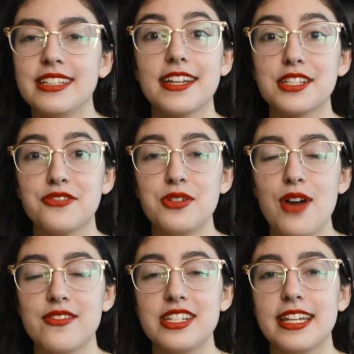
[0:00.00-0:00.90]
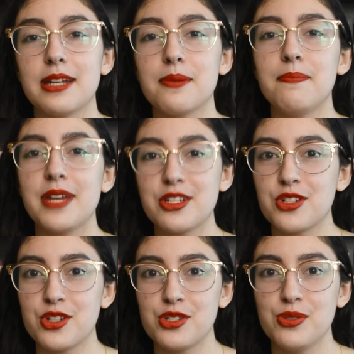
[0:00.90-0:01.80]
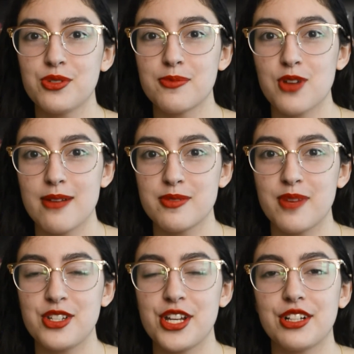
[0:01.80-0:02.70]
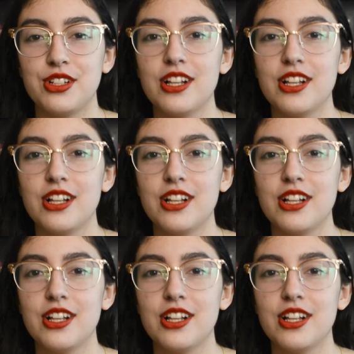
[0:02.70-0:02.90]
and if you haven't yet, make sure to subscribe to my channel.